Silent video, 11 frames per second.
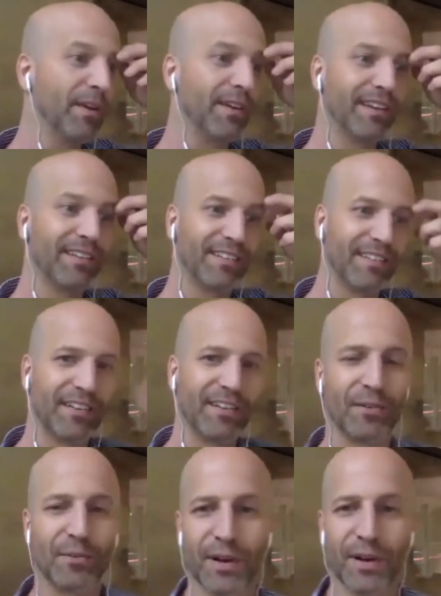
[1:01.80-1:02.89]
billion, you
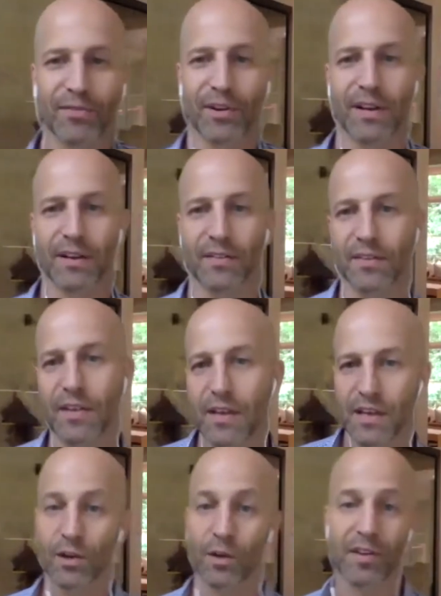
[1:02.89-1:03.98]
know, whatever it is.
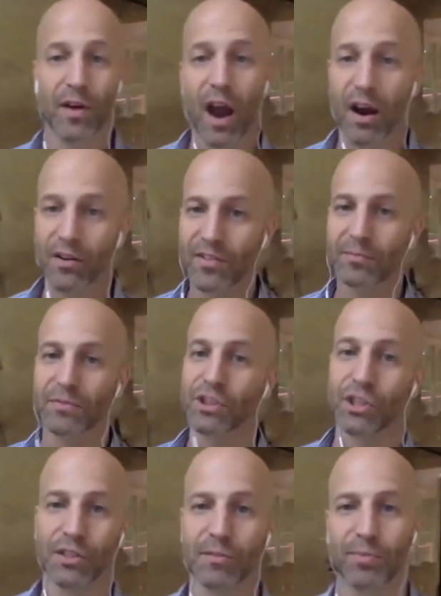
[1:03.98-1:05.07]
You know, there are some
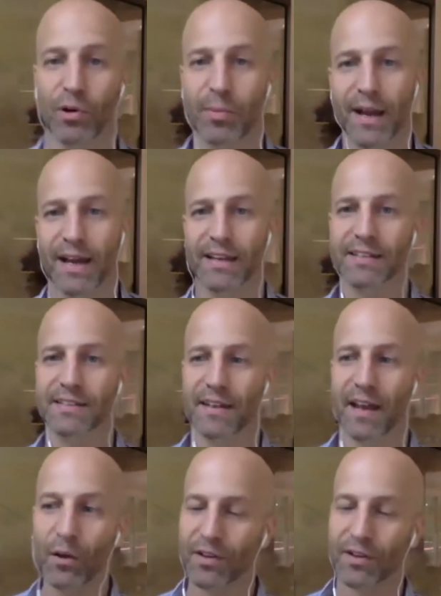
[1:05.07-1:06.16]
good probiotics
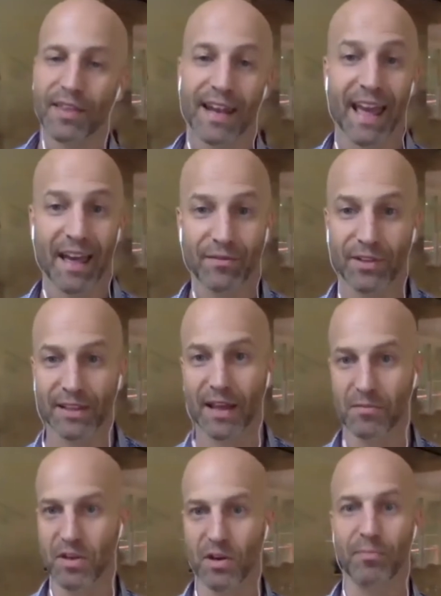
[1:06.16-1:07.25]
out there that have a
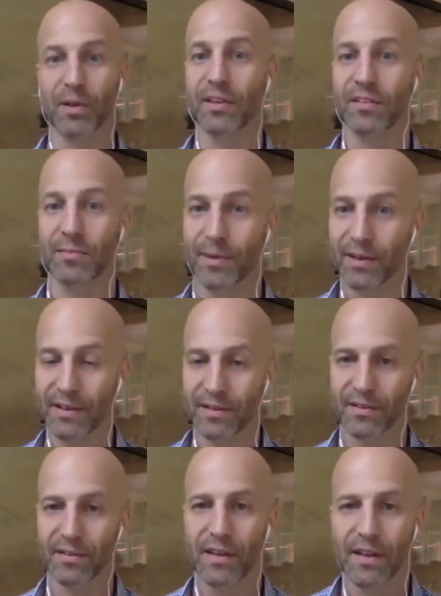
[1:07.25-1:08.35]
lot, you know, billions and
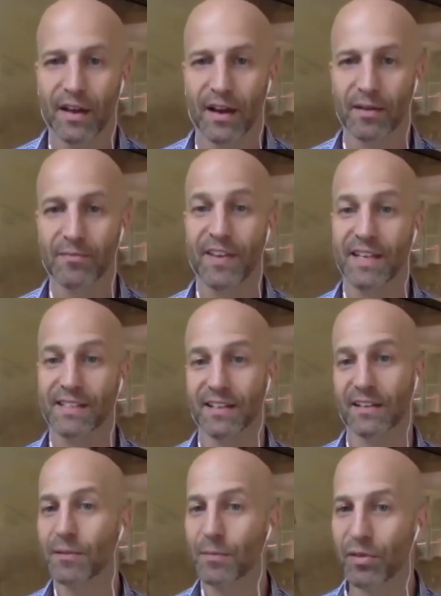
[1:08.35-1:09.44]
billions. Um,
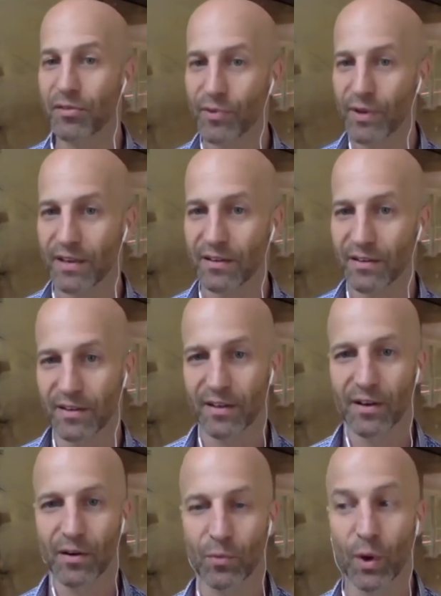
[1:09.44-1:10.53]
VSL number three
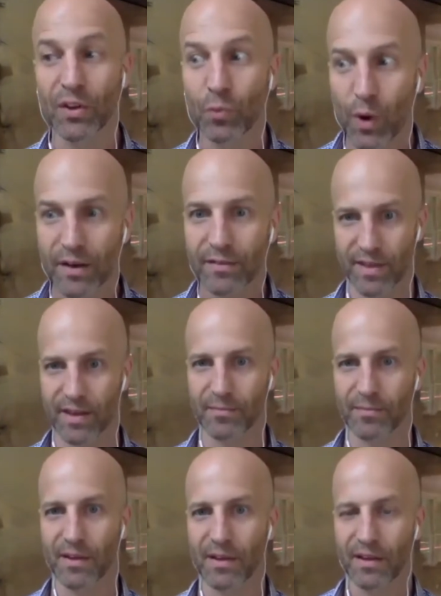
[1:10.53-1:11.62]
was one of them.